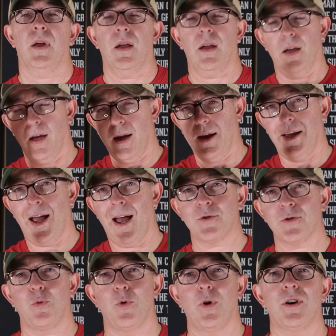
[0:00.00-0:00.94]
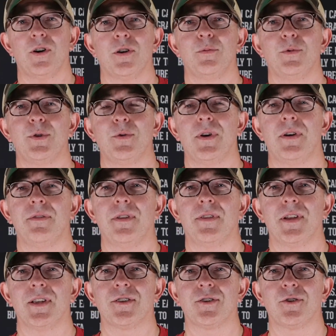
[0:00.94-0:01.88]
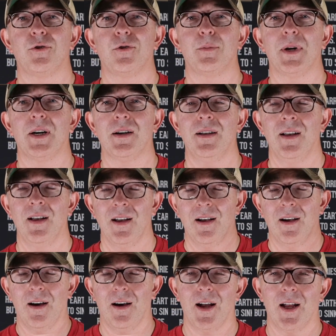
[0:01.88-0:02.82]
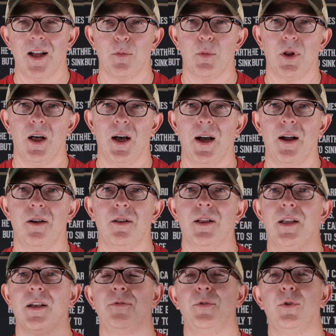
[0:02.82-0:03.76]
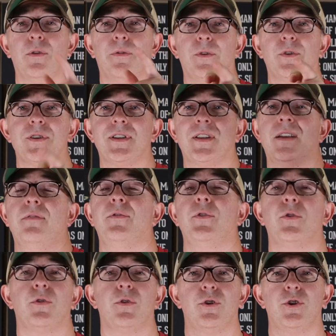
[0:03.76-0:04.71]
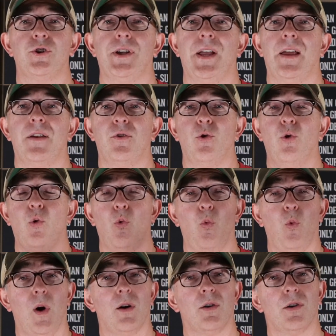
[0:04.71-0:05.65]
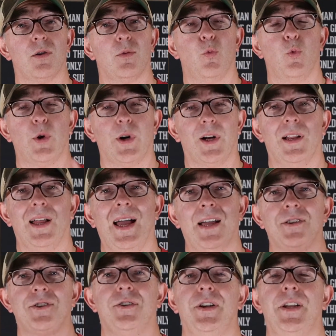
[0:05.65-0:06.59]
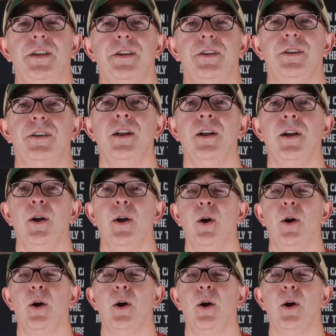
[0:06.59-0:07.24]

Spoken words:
Hey guys, welcome to Everything Scuba. I am Lyle, and if you're a first-time viewer to our channel, welcome. We're glad you're here.